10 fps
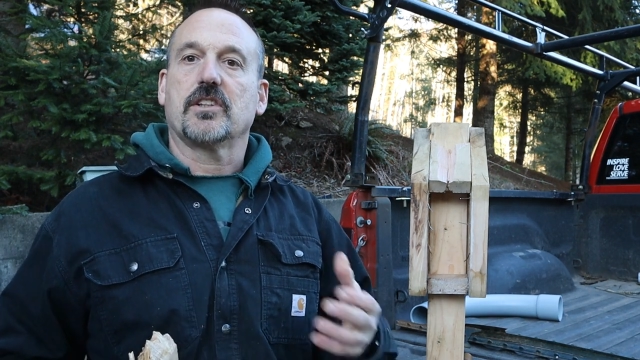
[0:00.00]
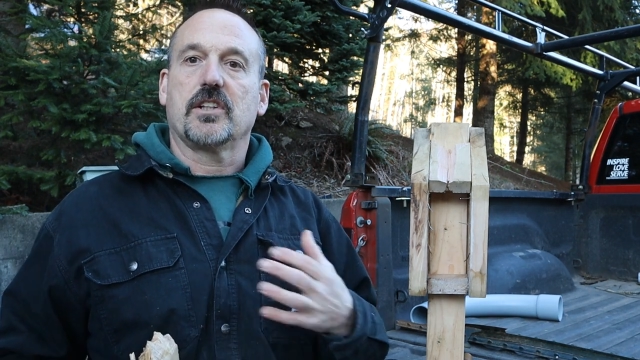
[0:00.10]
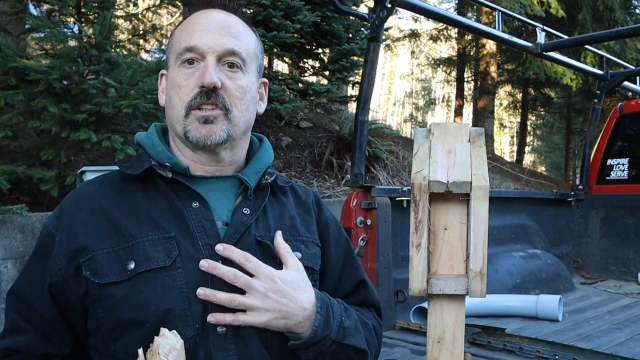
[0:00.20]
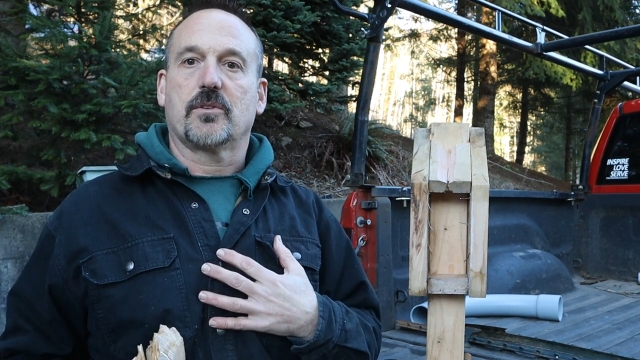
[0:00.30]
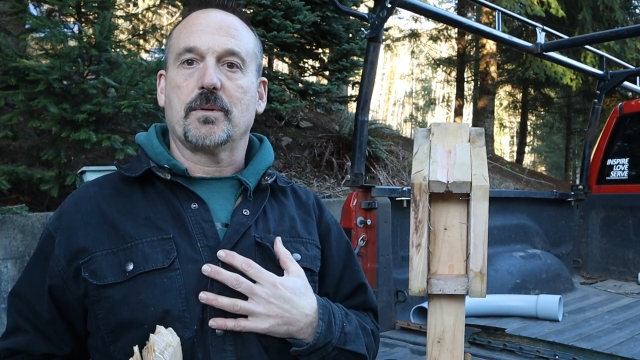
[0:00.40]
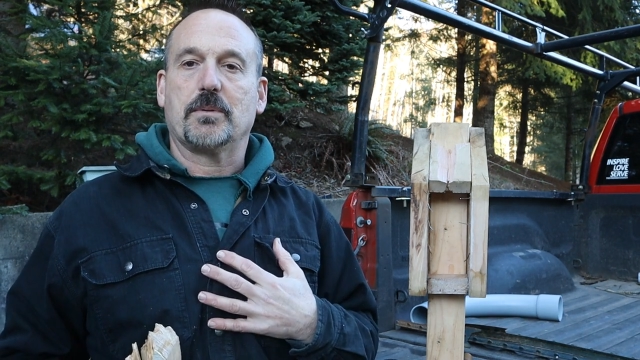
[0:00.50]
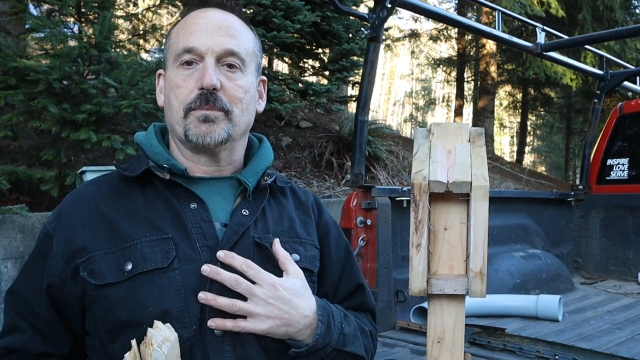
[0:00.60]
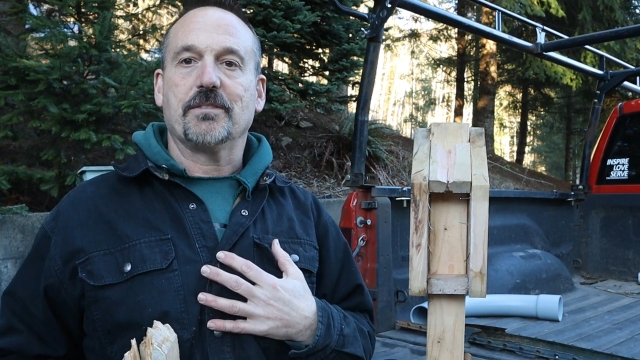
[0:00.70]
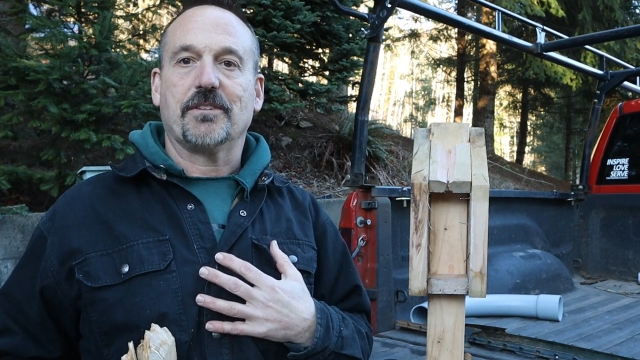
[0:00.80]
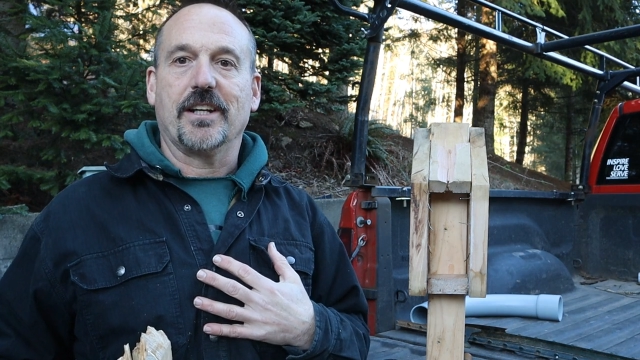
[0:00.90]
going to cripple
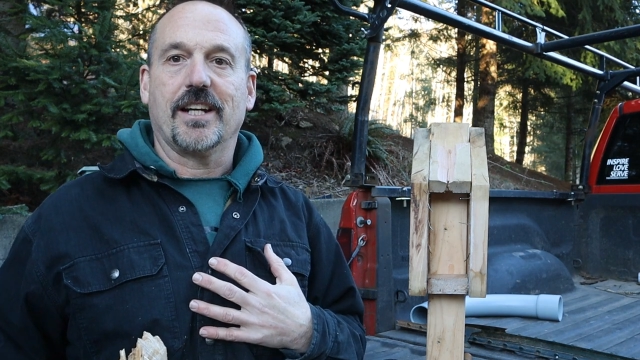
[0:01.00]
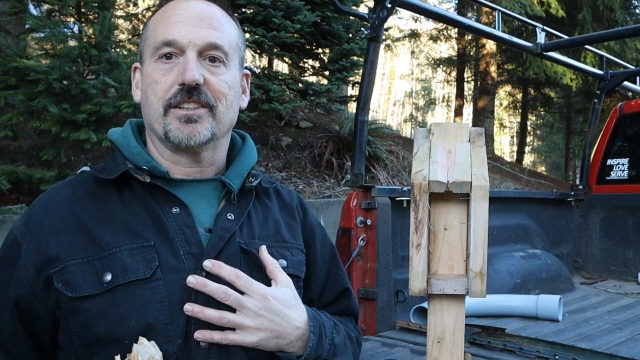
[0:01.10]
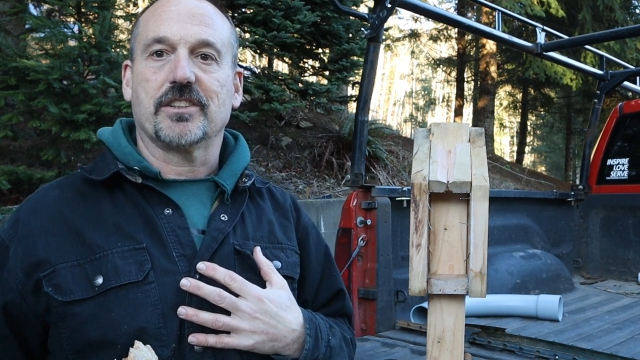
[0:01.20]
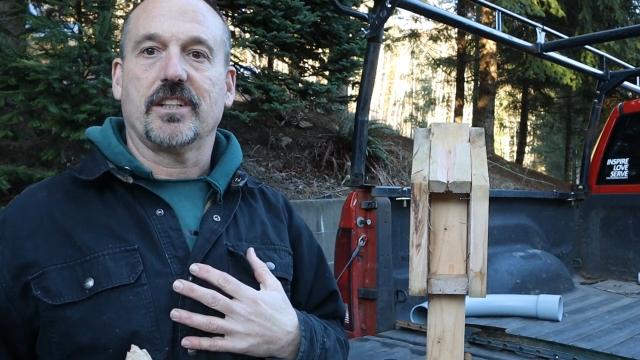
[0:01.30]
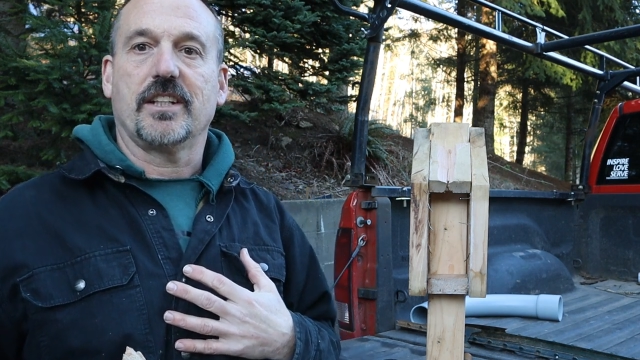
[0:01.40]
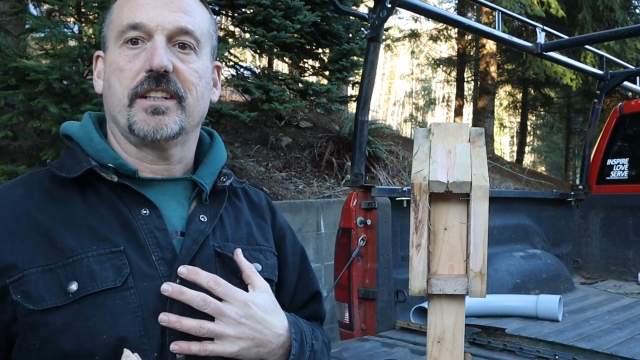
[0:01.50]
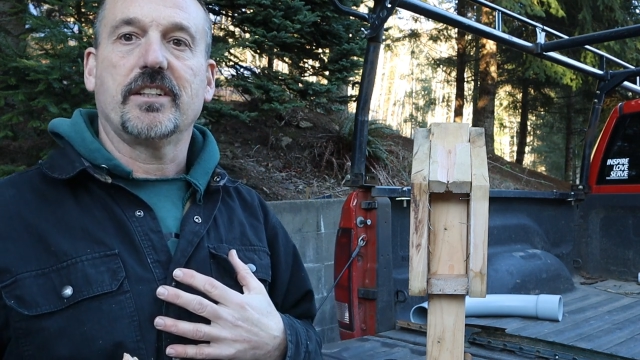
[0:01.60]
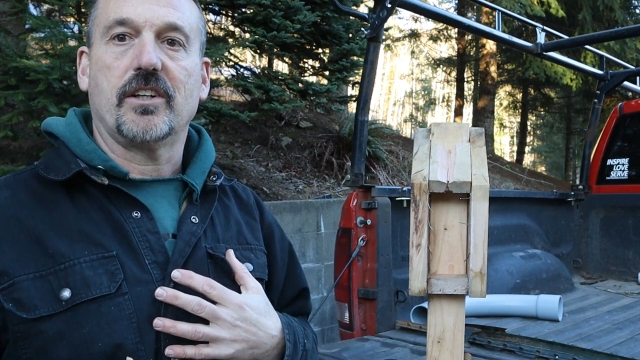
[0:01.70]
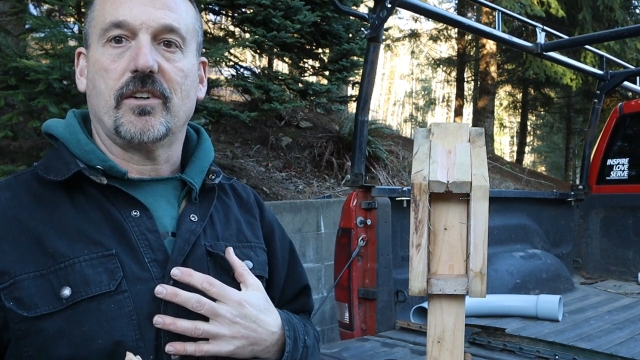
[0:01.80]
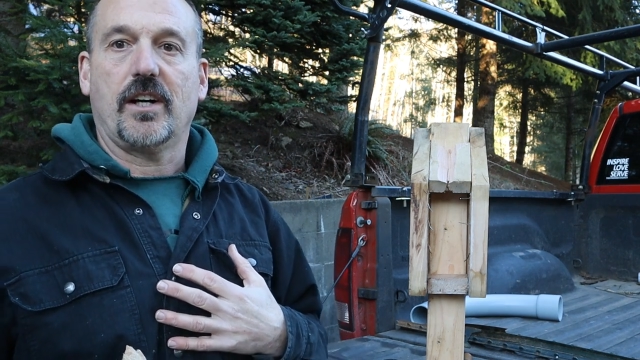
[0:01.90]
me financially,
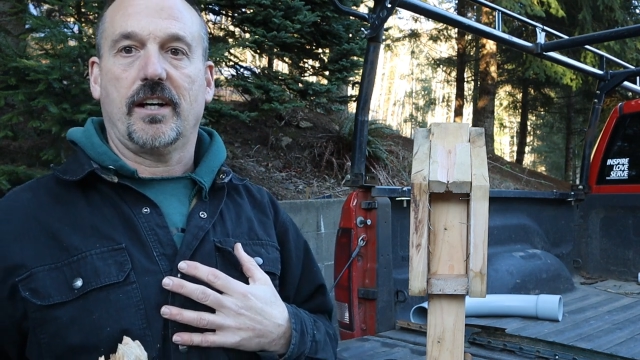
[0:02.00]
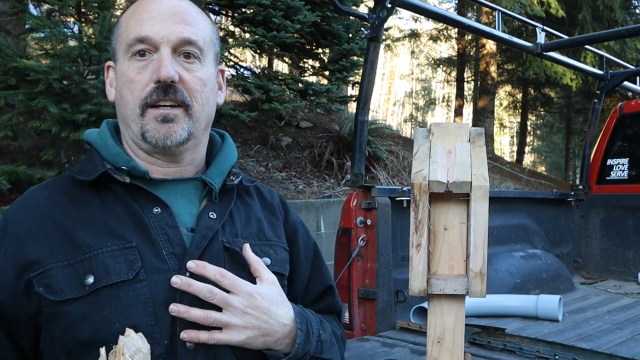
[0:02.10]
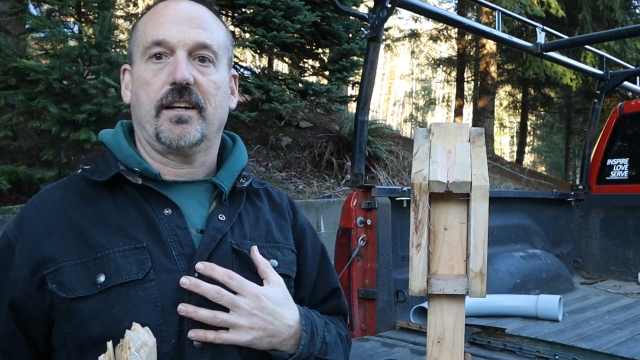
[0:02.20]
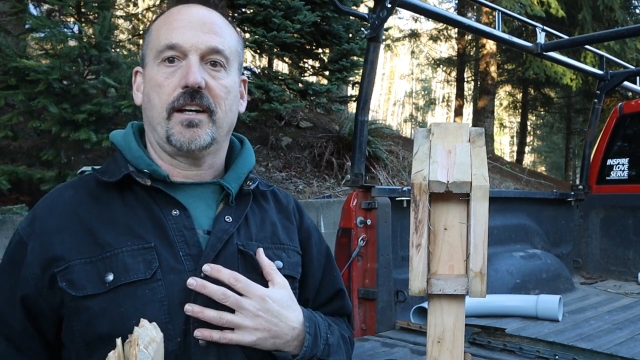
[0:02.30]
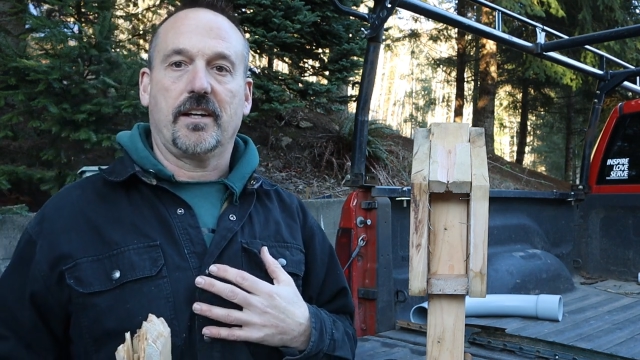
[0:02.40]
you know,